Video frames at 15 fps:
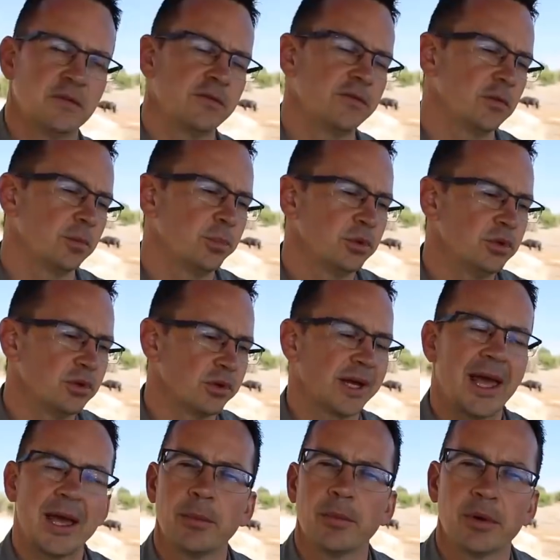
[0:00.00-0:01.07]
So if you put your
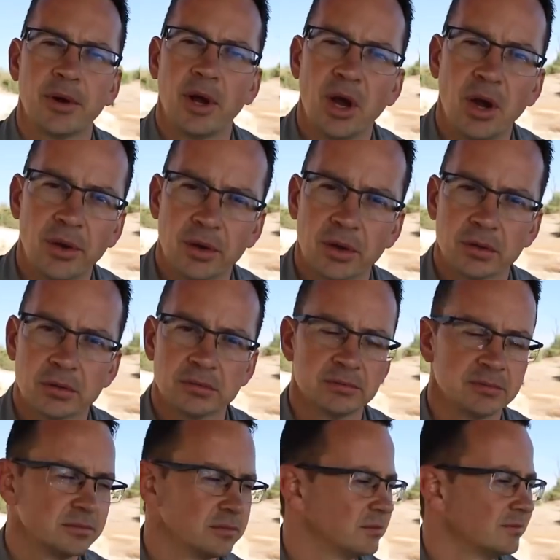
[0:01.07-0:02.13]
camera on auto,
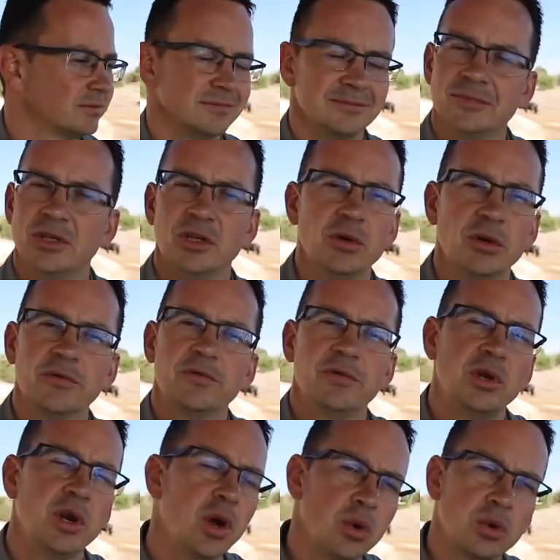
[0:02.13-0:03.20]
you have
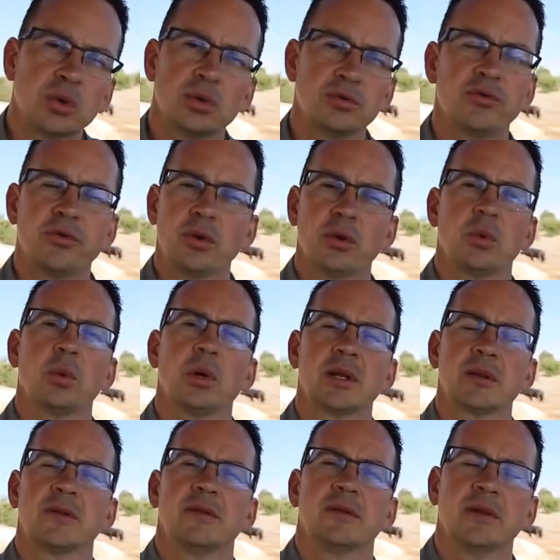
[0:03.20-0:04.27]
no control
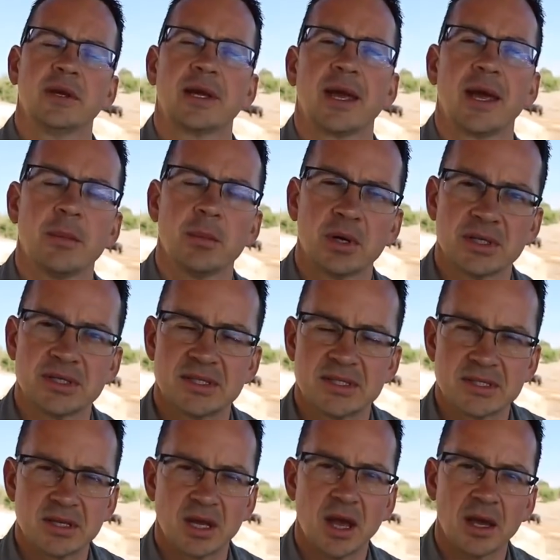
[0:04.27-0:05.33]
what the camera is
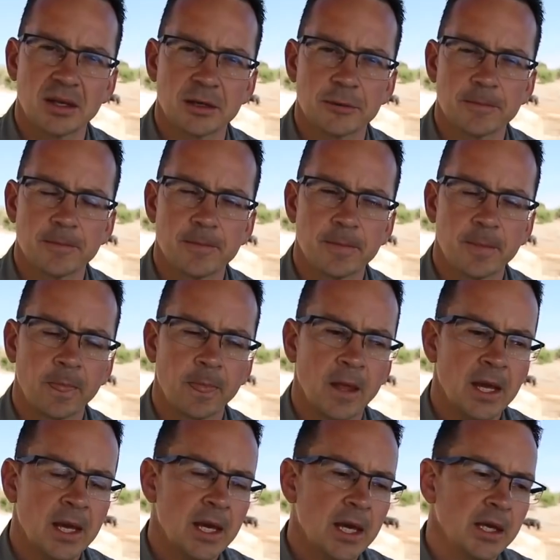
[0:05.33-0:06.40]
deciding.
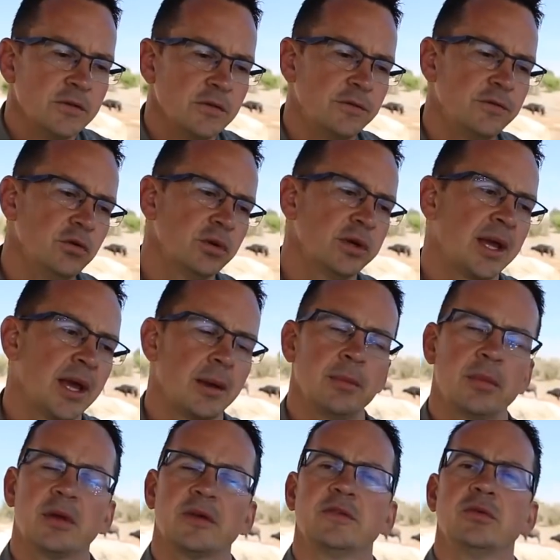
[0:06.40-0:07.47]
So if your
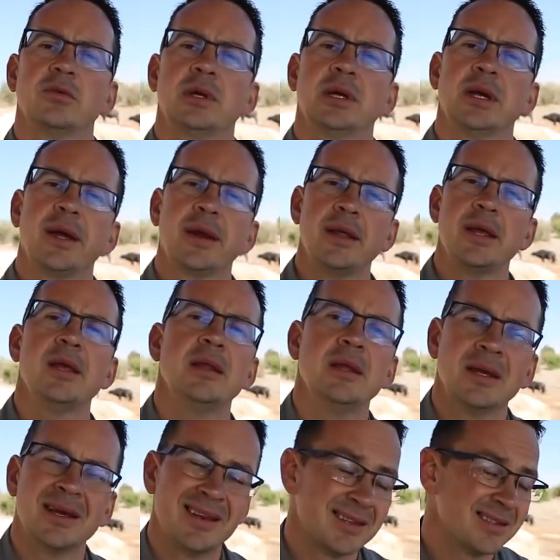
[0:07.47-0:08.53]
camera is doing a
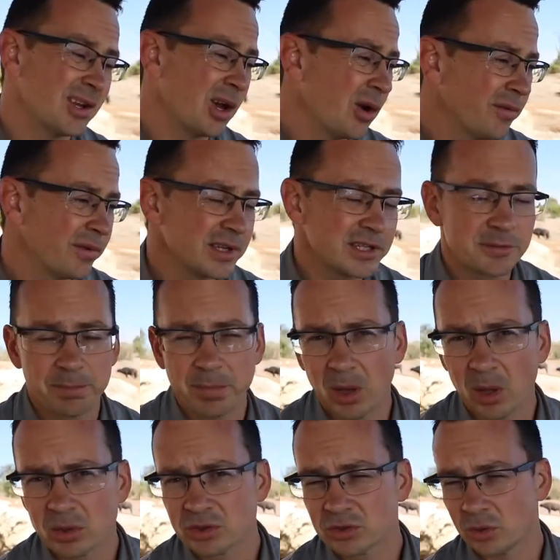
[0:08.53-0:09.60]
reading and it's
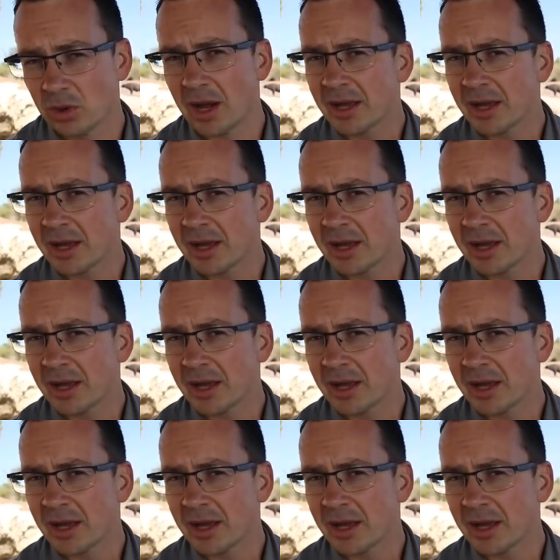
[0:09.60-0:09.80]
overexposed or